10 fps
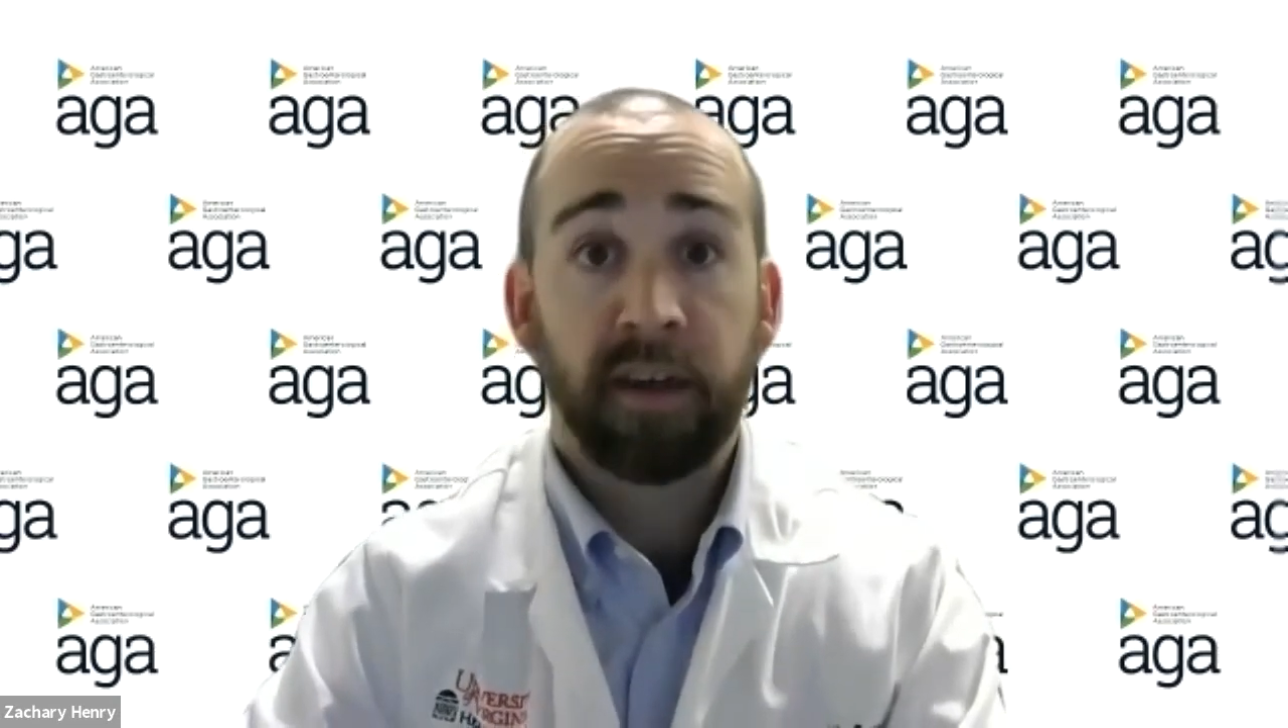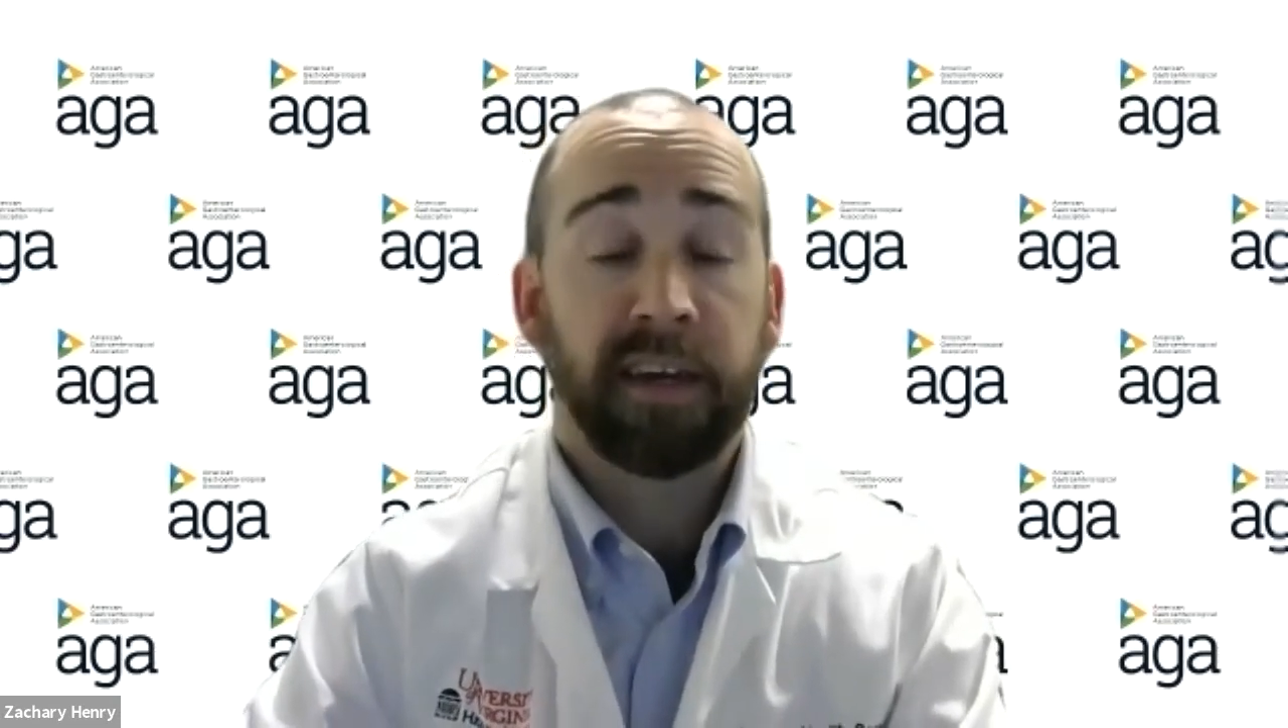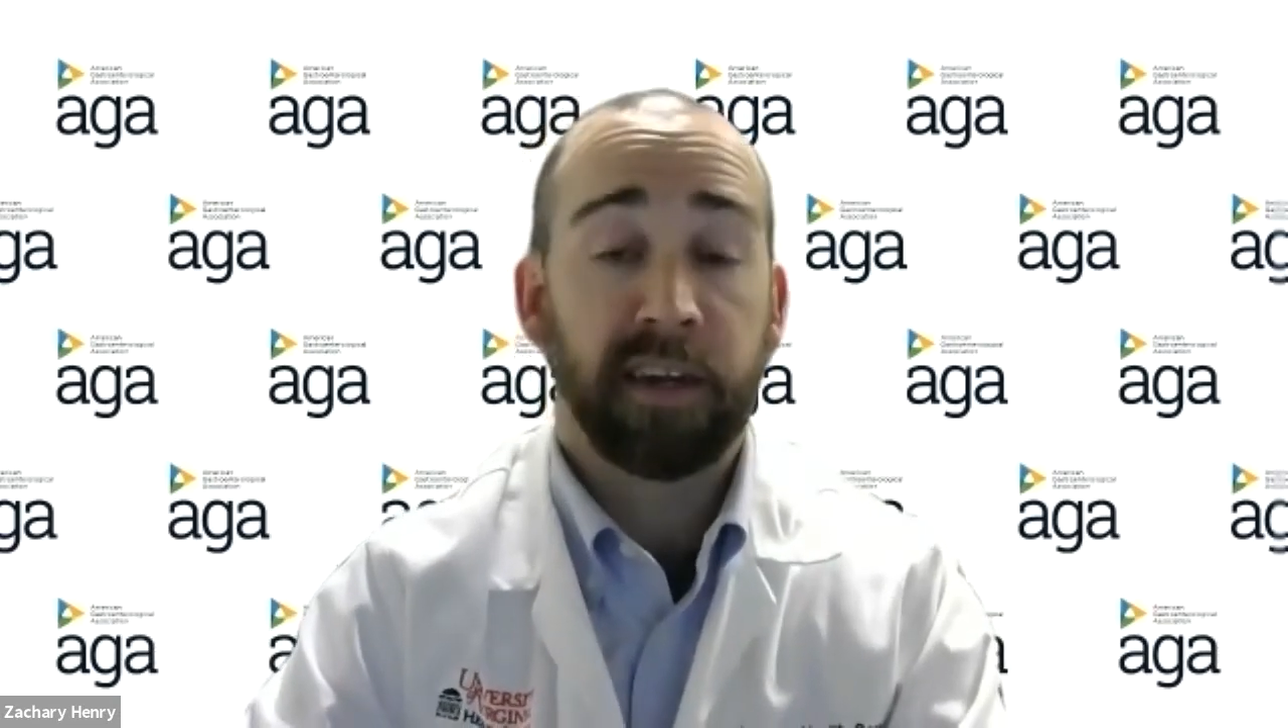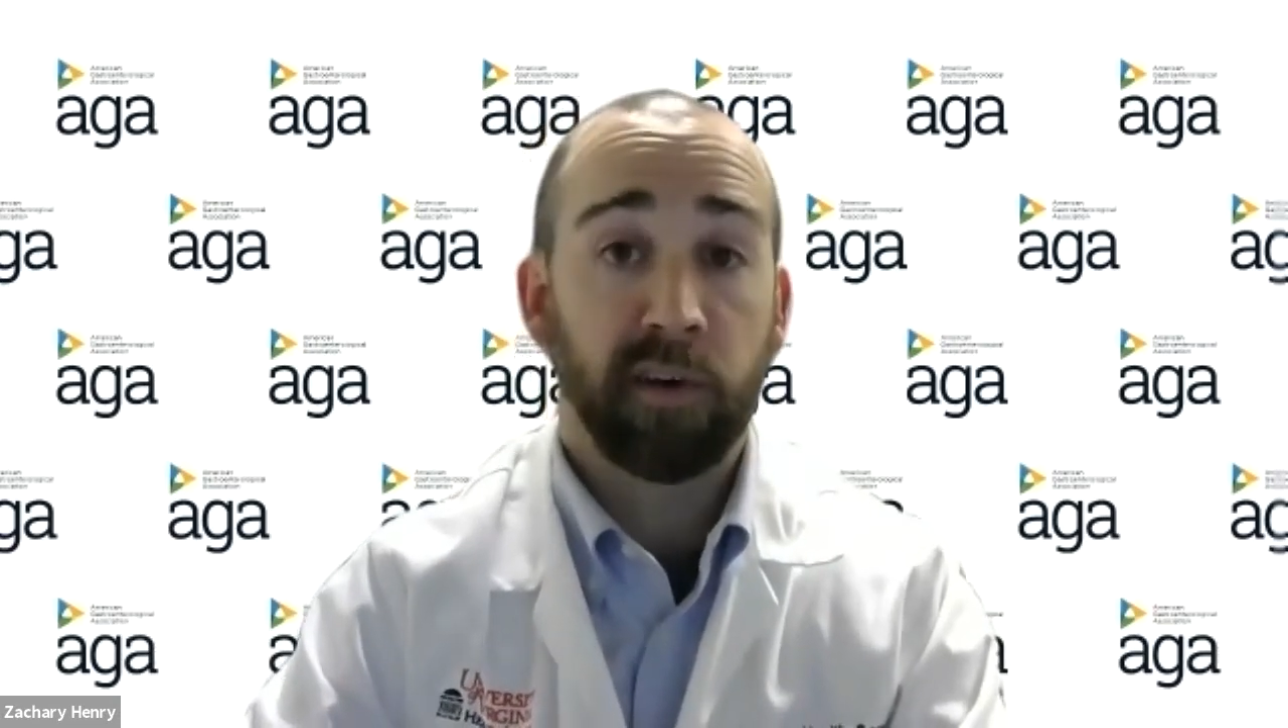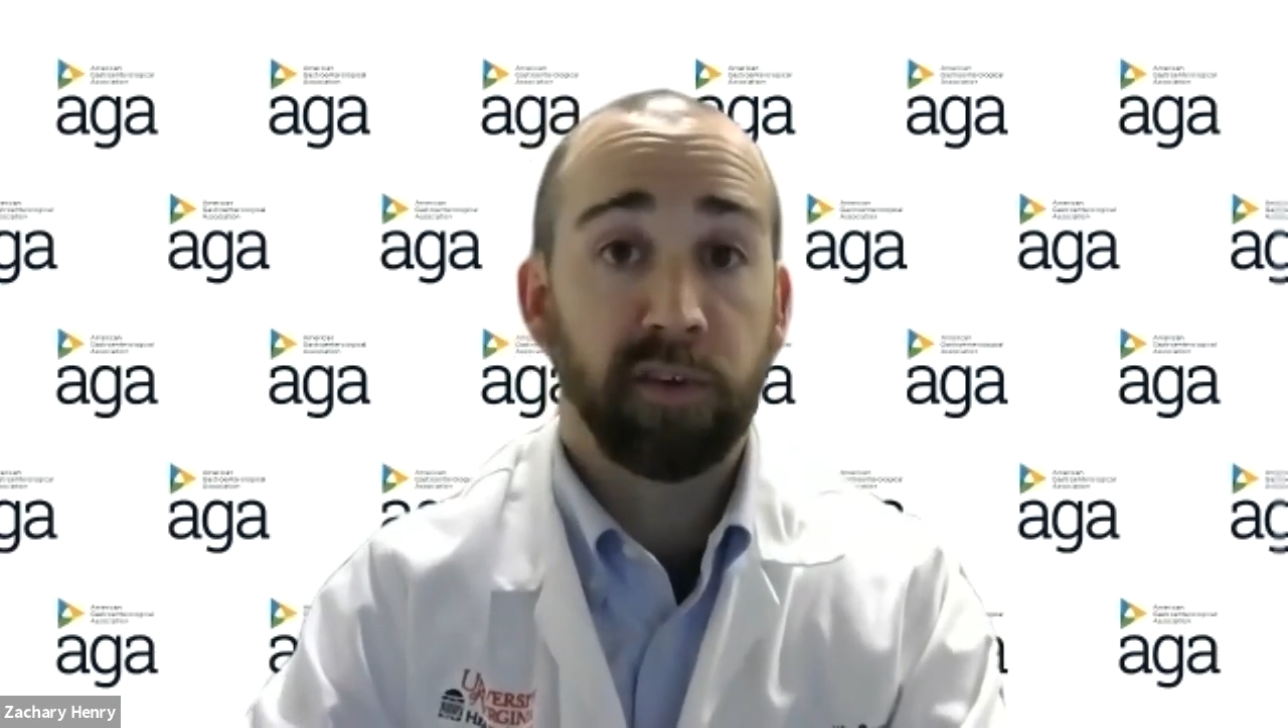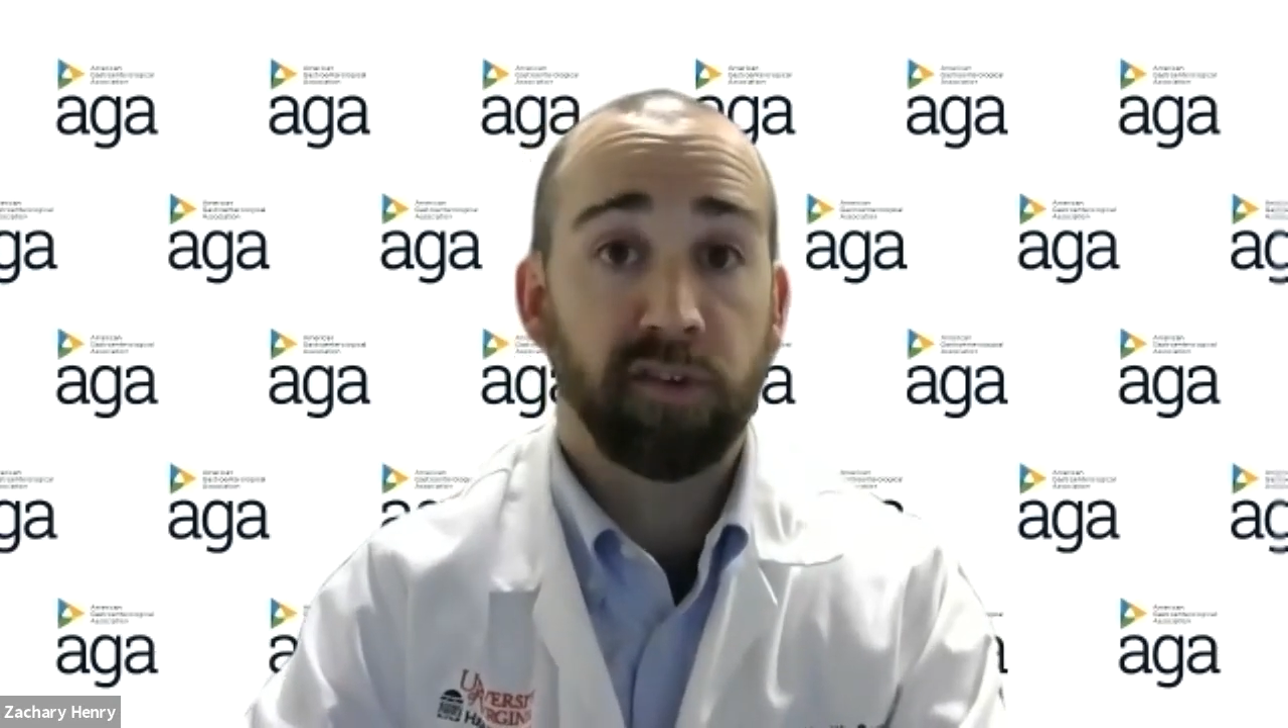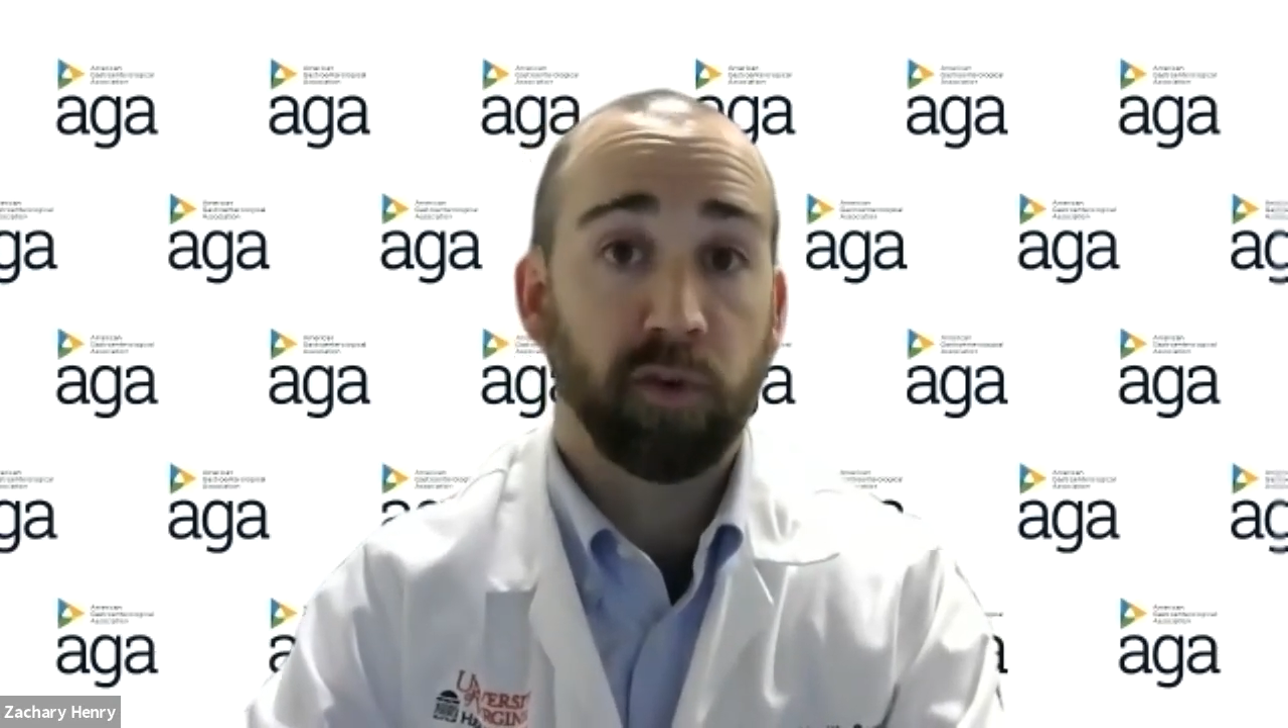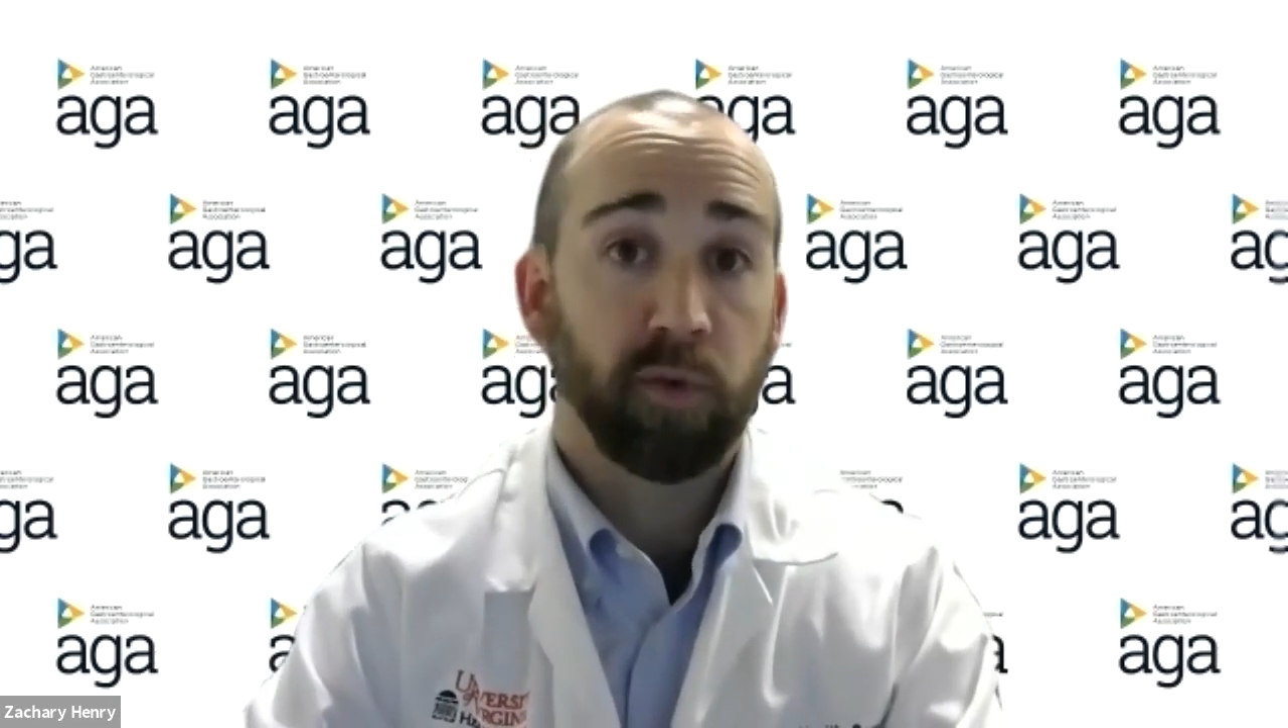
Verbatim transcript: an interventional